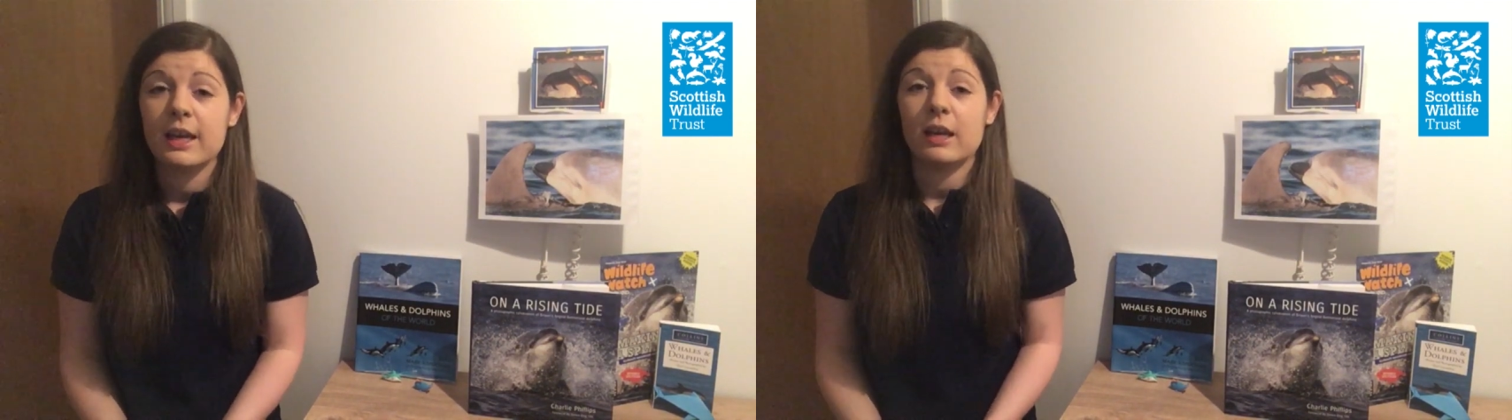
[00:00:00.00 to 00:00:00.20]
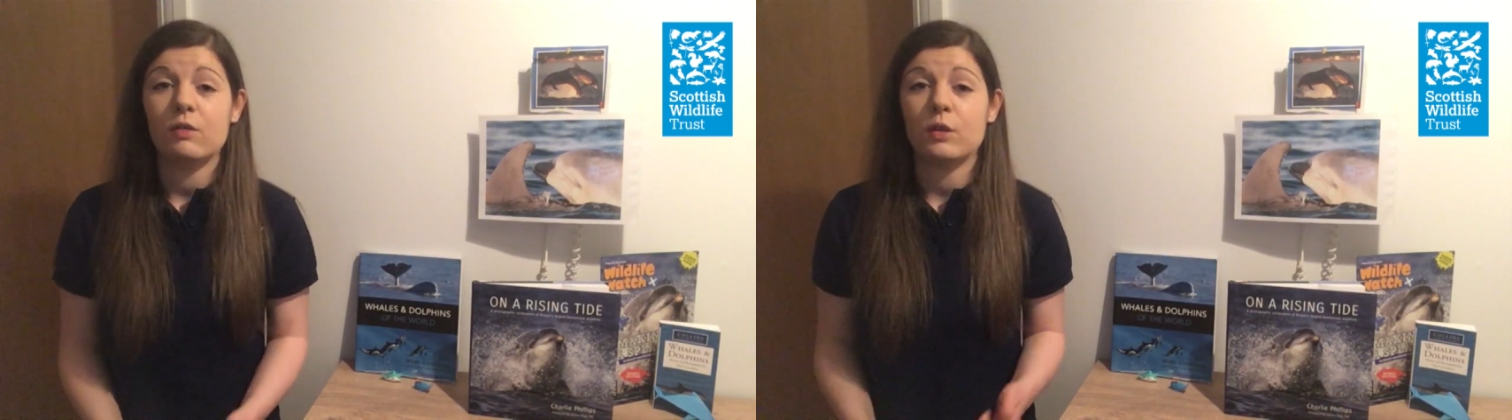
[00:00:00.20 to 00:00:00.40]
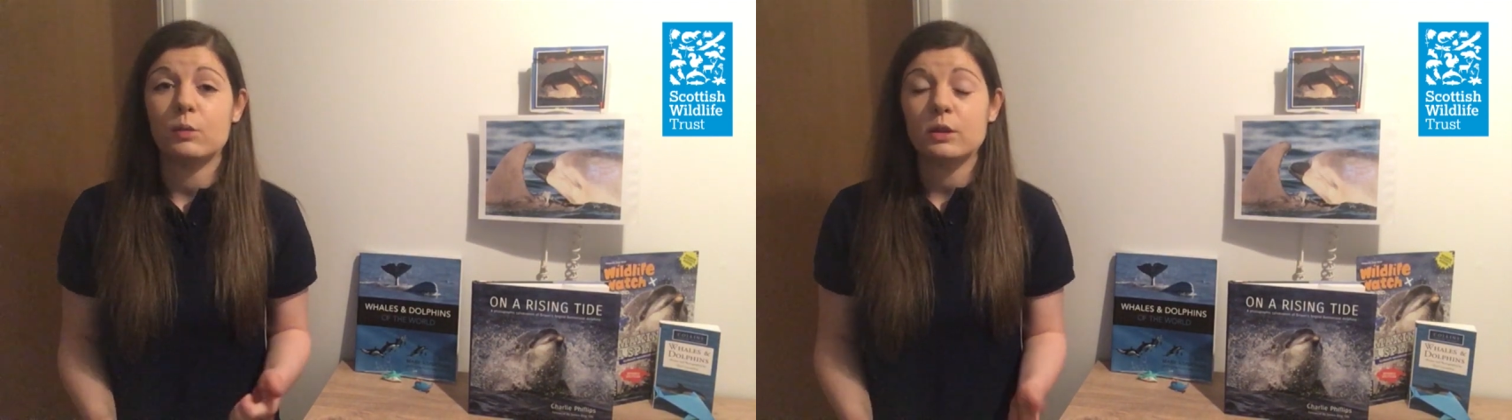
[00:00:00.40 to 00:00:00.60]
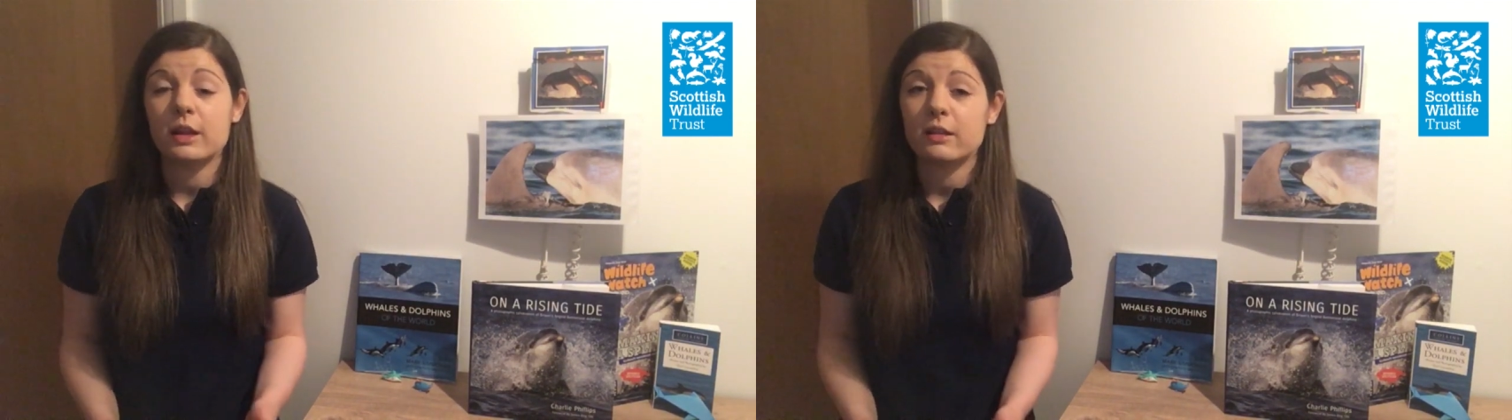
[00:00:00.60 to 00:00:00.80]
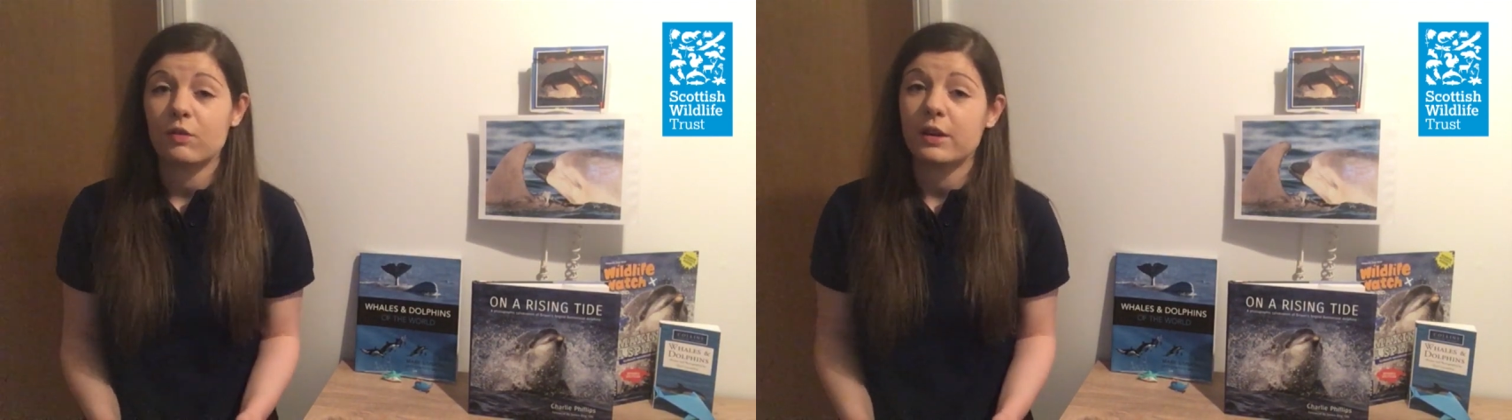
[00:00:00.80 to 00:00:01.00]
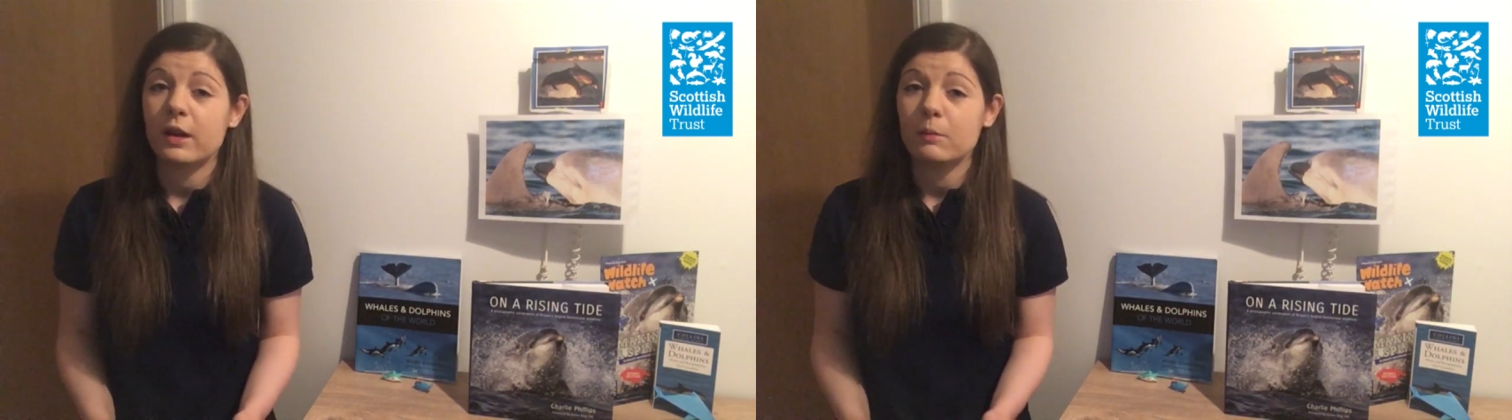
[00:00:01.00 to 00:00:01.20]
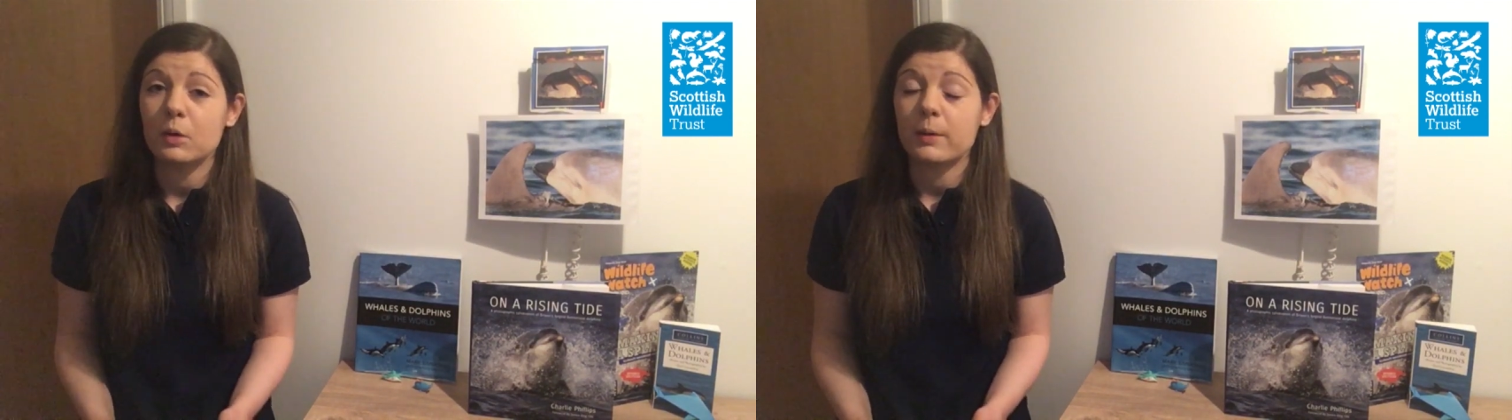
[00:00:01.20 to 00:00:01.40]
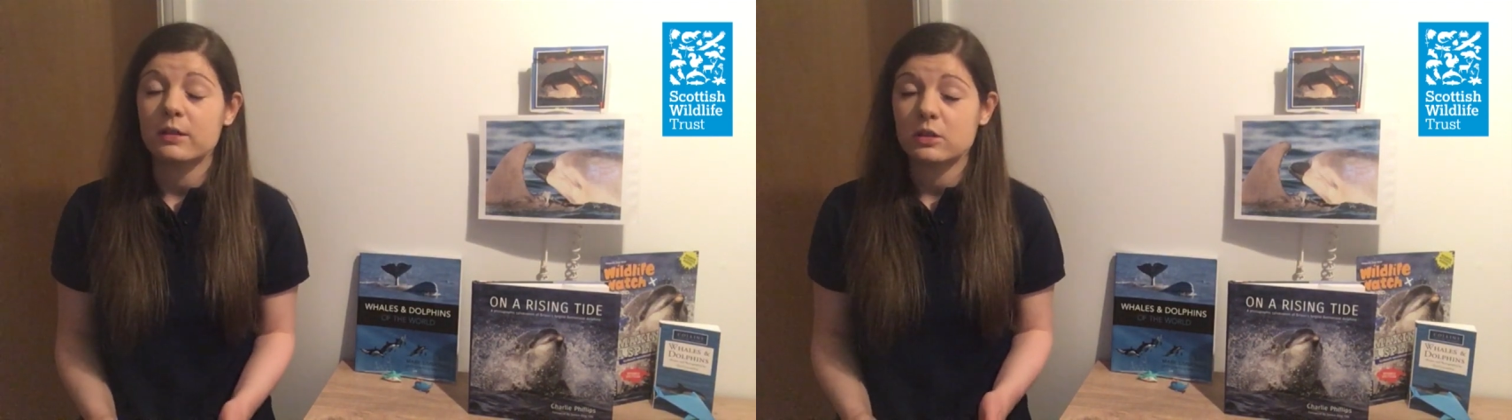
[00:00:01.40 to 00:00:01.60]
If you would like to find out more
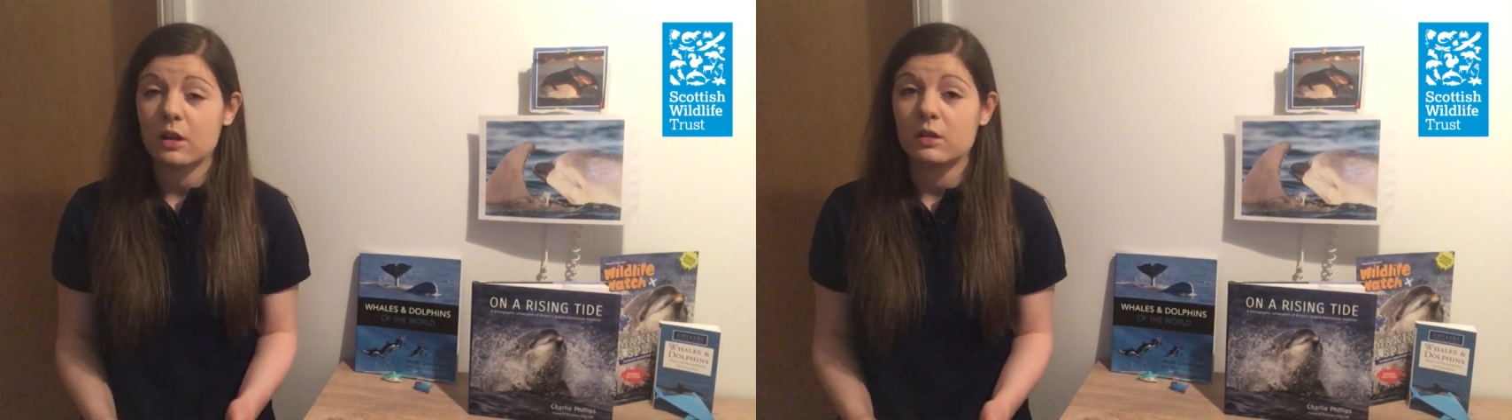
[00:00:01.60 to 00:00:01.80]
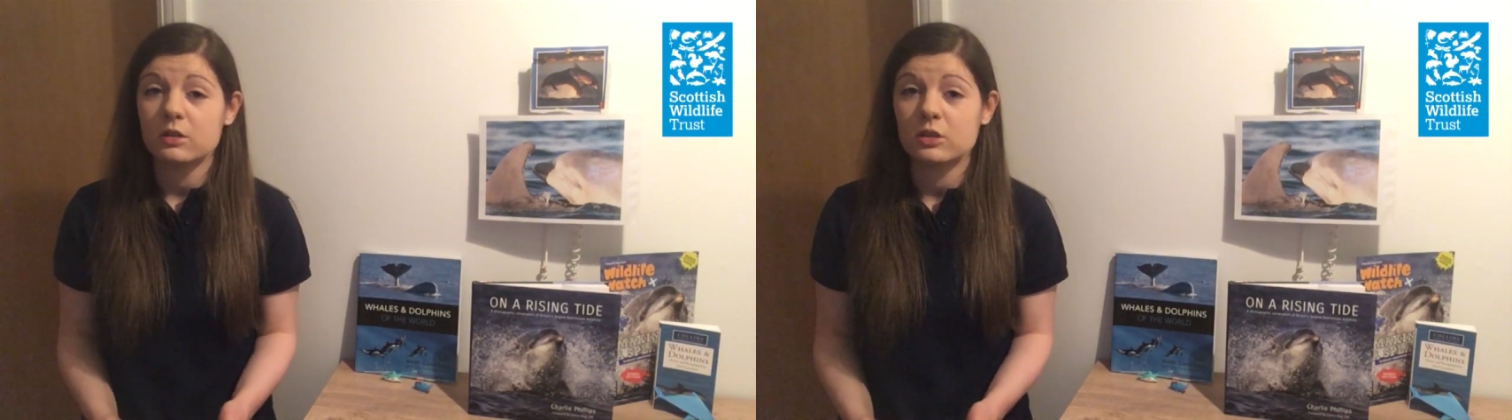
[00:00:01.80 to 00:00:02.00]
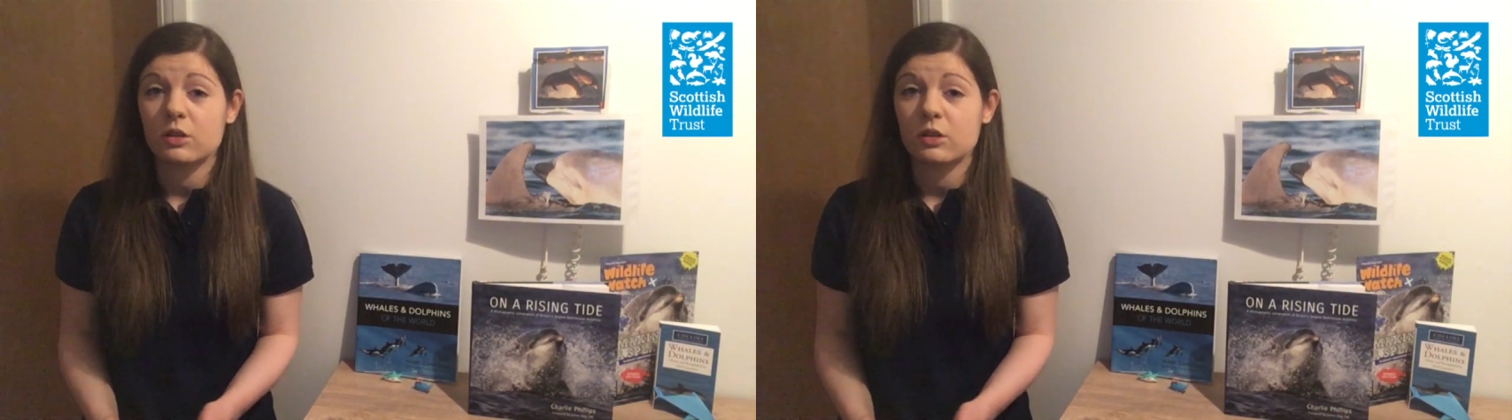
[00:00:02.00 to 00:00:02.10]
about Scotland's